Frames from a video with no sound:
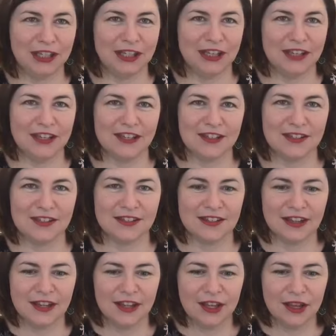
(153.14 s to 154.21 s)
is
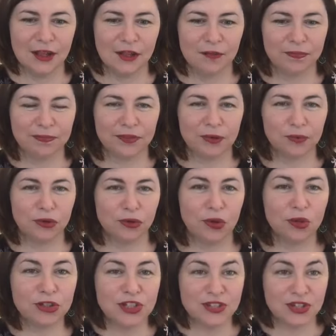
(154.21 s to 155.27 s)
we're
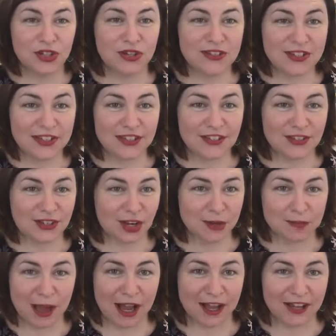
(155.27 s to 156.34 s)
all just using it so
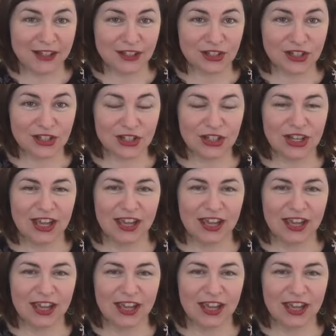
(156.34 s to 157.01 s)
much,